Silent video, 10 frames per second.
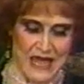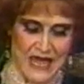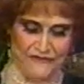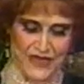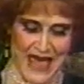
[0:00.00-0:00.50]

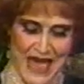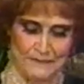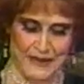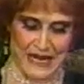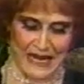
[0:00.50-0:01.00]
if they
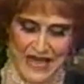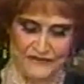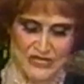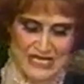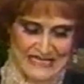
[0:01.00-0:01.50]
had been
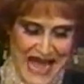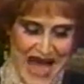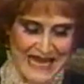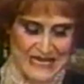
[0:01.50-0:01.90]
left to die